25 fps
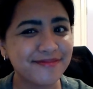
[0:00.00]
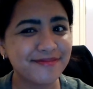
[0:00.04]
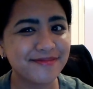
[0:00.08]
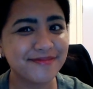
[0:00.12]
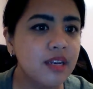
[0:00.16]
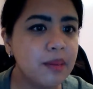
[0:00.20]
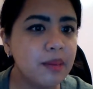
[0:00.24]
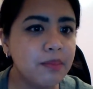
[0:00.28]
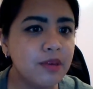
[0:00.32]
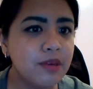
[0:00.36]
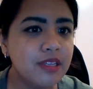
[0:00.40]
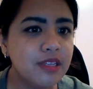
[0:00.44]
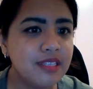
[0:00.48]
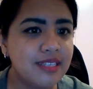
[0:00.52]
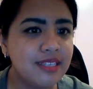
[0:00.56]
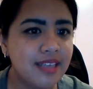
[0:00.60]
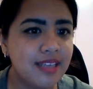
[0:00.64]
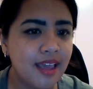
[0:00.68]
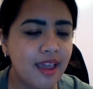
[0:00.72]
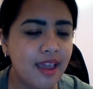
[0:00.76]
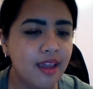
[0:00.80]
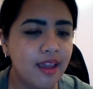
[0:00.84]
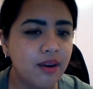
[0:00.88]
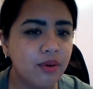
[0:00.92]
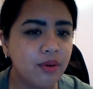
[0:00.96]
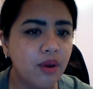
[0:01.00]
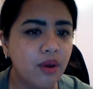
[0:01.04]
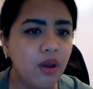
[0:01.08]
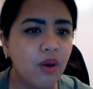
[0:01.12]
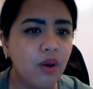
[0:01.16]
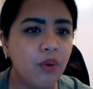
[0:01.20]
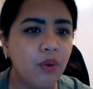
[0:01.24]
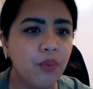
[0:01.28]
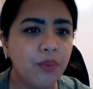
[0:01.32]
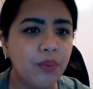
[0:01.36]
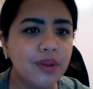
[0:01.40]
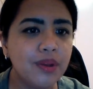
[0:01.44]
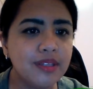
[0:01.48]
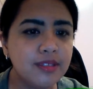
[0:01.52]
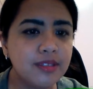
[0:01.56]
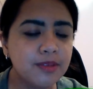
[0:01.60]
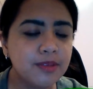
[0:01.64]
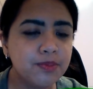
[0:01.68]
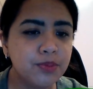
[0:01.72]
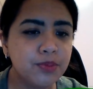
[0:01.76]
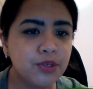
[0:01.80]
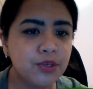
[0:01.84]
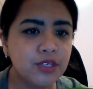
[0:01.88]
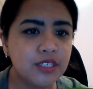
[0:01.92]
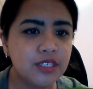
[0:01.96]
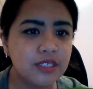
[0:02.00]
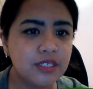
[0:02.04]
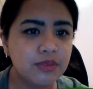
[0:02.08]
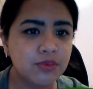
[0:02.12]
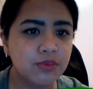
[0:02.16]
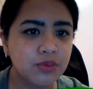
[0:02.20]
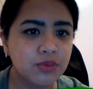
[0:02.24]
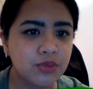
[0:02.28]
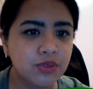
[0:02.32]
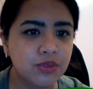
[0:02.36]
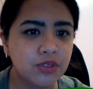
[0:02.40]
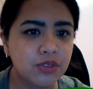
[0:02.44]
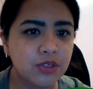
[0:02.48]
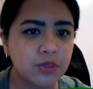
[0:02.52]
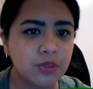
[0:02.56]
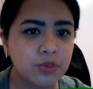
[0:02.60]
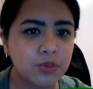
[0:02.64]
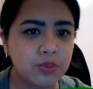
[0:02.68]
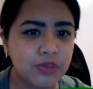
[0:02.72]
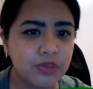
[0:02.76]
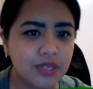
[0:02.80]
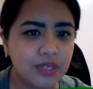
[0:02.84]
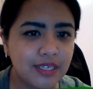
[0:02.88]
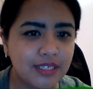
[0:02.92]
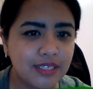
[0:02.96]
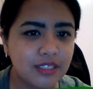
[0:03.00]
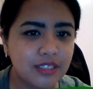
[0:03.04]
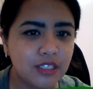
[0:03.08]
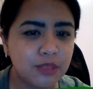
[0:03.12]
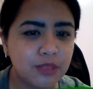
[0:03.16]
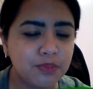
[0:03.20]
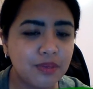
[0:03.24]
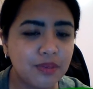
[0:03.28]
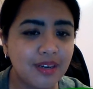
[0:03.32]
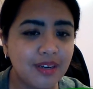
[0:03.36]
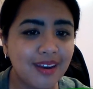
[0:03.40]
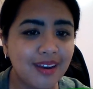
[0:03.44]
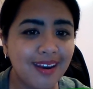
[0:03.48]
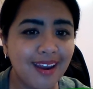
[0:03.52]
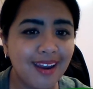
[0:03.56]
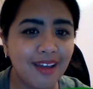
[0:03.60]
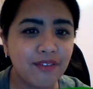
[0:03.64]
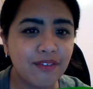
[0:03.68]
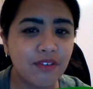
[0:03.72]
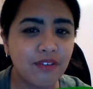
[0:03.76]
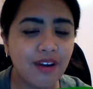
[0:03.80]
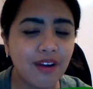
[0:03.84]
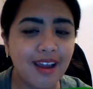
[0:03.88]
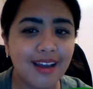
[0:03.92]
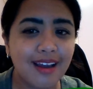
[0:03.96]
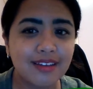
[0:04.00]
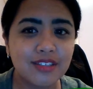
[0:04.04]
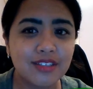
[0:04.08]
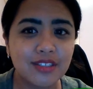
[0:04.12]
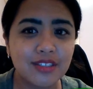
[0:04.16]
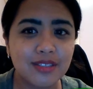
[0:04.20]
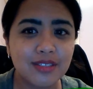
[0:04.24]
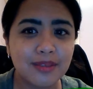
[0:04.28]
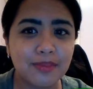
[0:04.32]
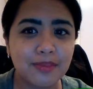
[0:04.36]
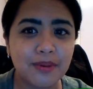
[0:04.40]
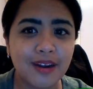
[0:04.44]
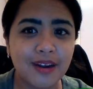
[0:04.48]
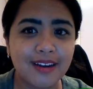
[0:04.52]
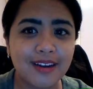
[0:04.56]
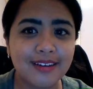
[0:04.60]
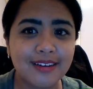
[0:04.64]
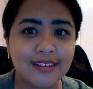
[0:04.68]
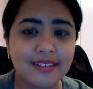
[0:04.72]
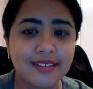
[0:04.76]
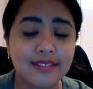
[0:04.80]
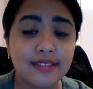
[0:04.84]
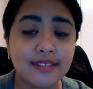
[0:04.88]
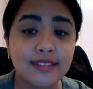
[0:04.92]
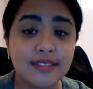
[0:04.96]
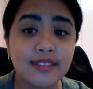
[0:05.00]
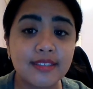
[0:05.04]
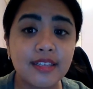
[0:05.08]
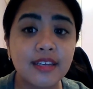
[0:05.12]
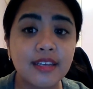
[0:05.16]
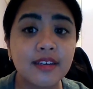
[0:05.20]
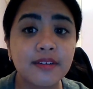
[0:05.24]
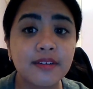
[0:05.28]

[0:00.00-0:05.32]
Number 10. What's a beauty rule you preach but never actually practice?